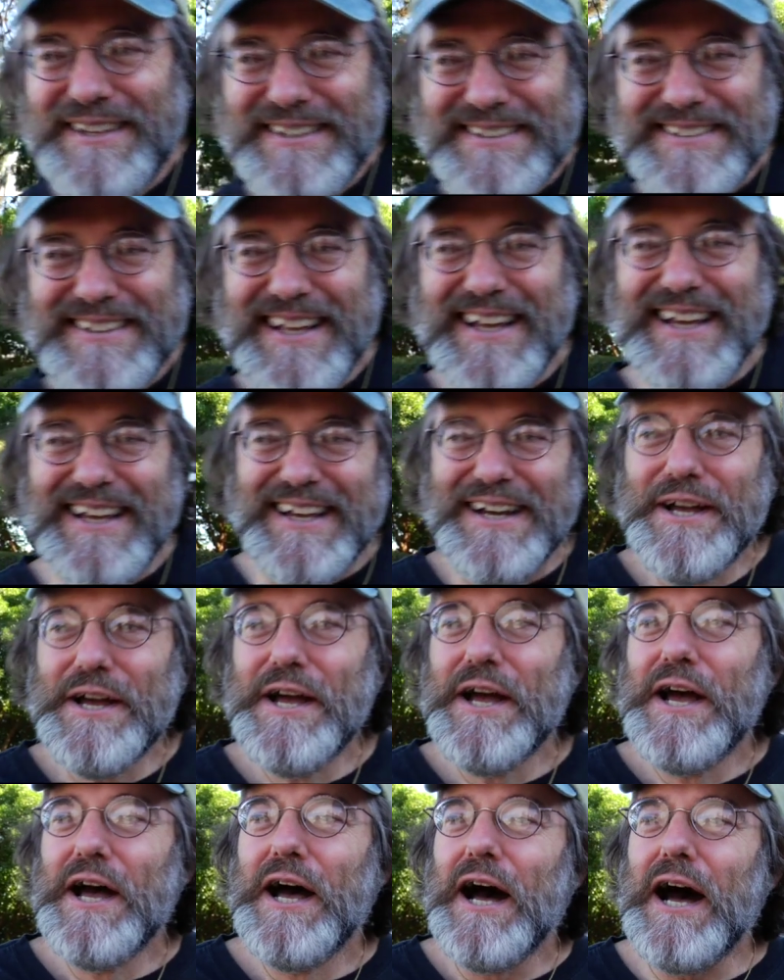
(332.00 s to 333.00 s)
it's like
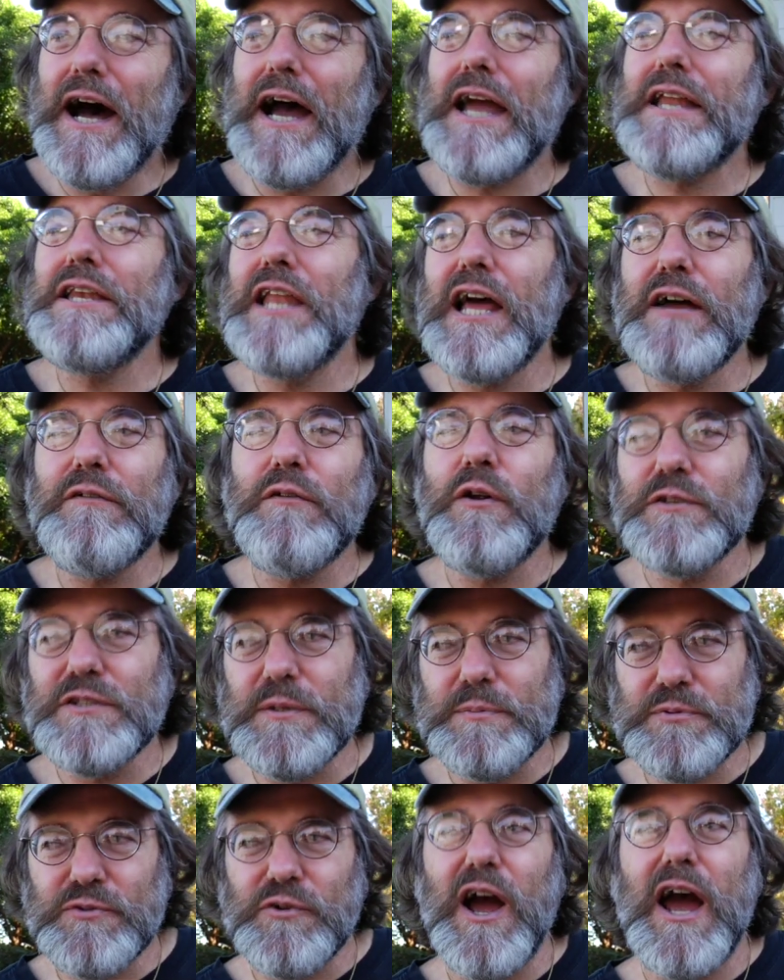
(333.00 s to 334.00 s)
i never
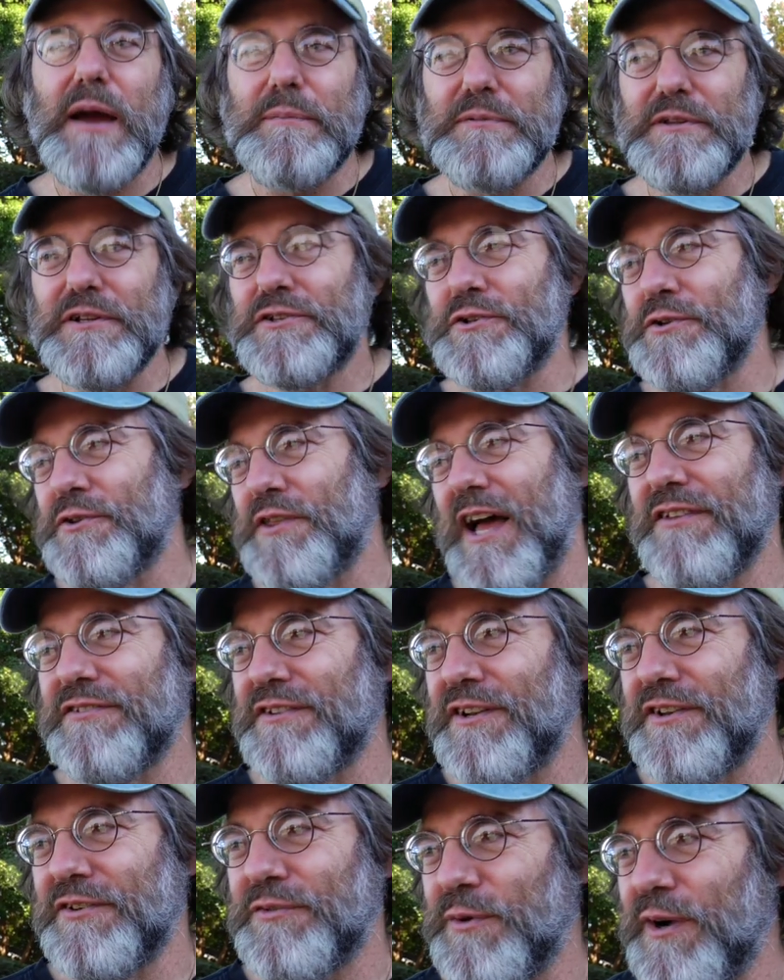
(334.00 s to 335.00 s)
subscribed to
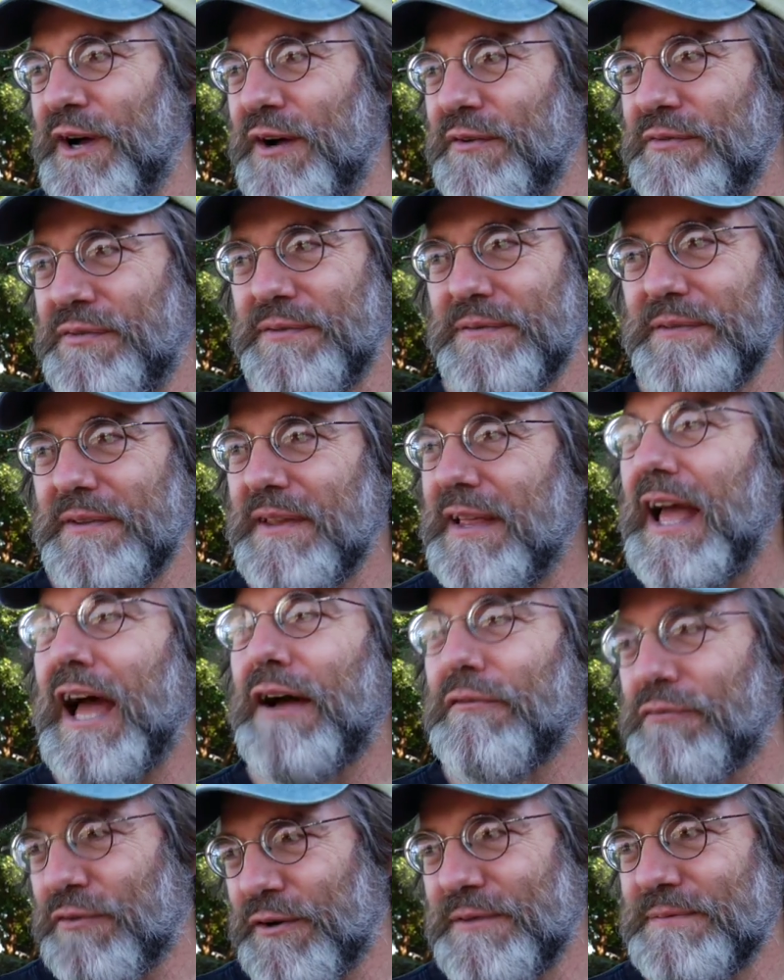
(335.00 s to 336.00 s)
2012
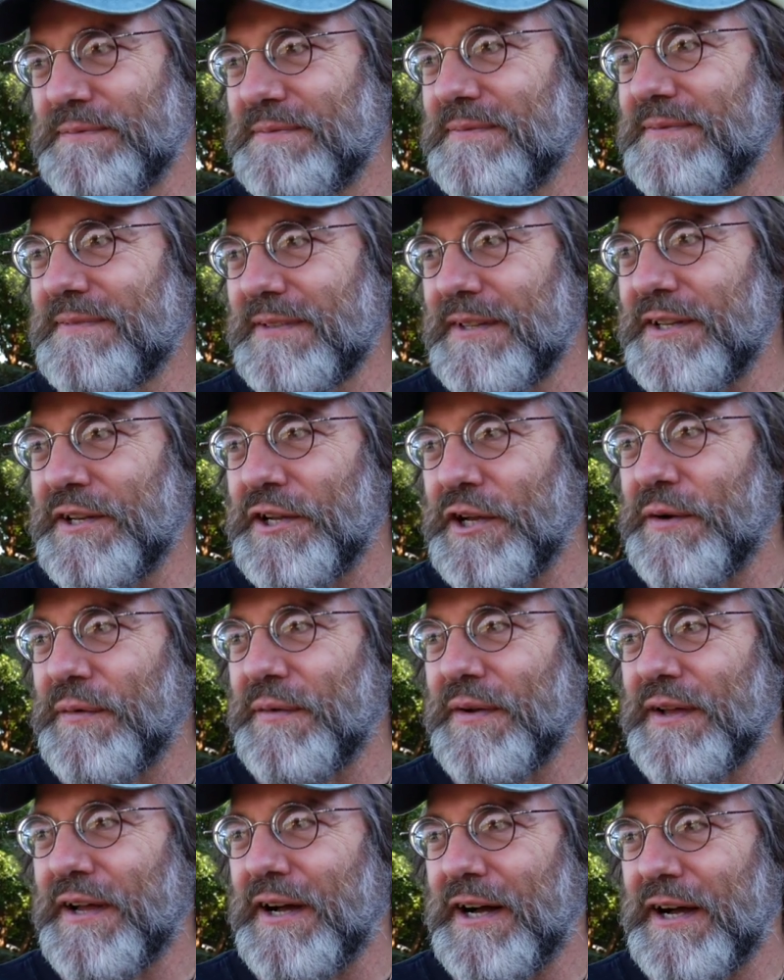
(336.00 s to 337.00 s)
ever you
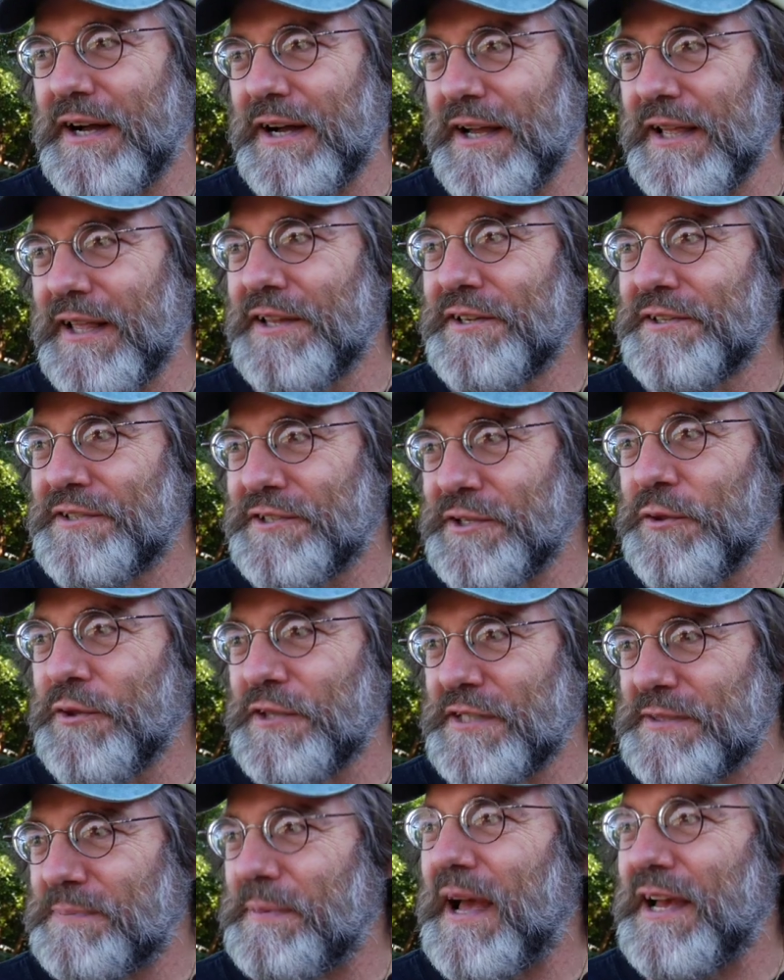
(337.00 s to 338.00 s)
know uh, until
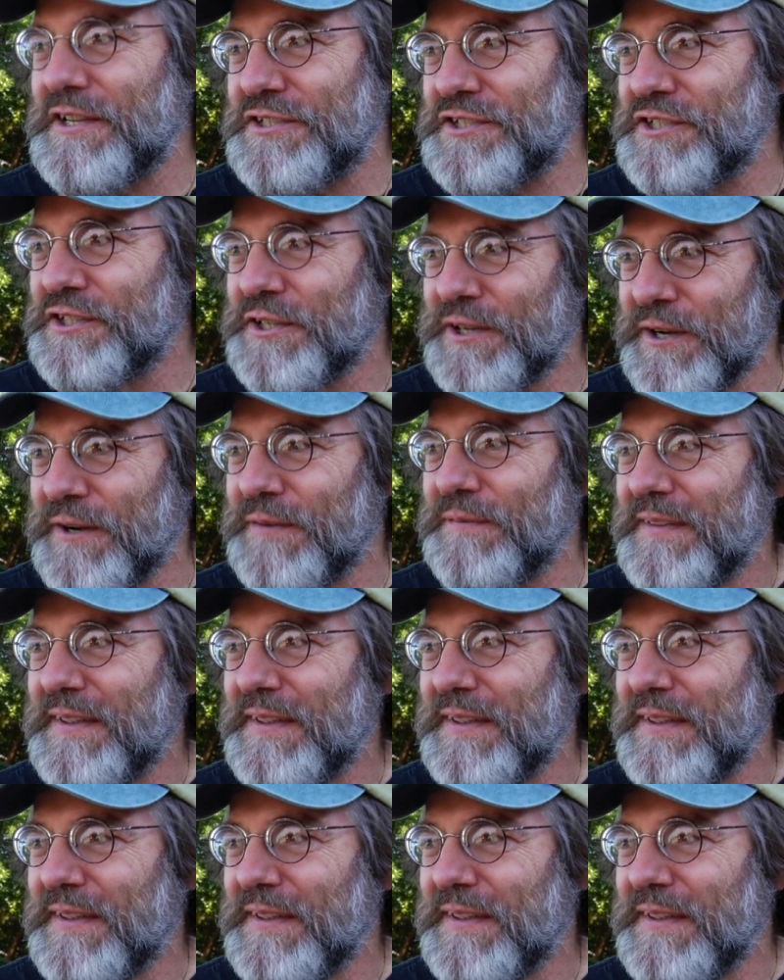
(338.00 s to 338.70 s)
this past year